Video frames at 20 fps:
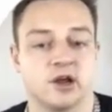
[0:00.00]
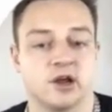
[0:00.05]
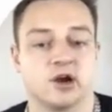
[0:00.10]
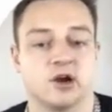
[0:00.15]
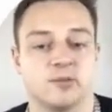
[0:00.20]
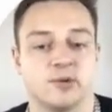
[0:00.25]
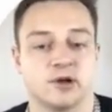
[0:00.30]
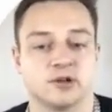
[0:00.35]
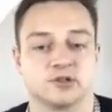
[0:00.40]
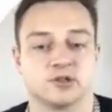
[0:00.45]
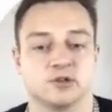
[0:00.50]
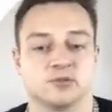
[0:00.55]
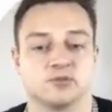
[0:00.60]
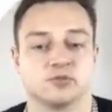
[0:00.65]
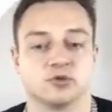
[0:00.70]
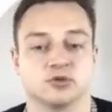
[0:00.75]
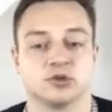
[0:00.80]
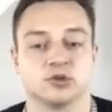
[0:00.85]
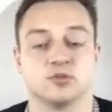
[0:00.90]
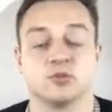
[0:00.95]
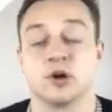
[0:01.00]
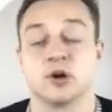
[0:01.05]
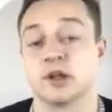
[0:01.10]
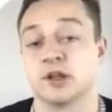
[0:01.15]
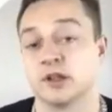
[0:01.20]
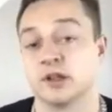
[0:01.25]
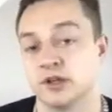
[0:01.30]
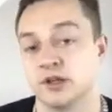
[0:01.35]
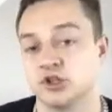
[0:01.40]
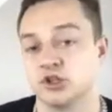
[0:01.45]
air about some rules and
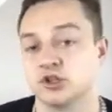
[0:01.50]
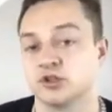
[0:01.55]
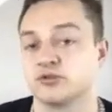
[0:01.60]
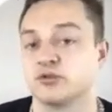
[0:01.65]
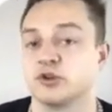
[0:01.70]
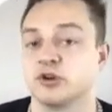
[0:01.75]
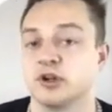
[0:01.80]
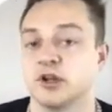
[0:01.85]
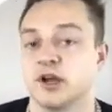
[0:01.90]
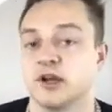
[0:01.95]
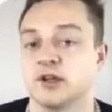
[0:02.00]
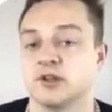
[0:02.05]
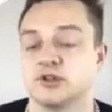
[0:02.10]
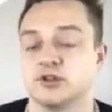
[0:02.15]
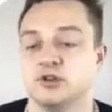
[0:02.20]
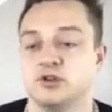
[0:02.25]
regulations for you guys so